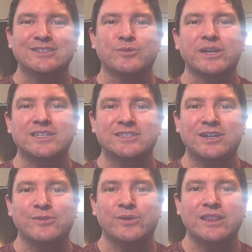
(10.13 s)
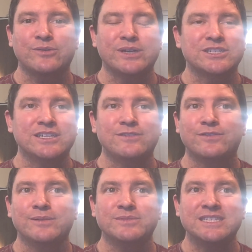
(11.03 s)
So we're going to start with a question
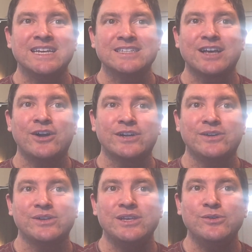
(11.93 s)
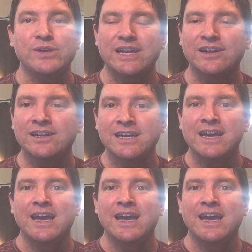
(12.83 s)
from 6RLQ here,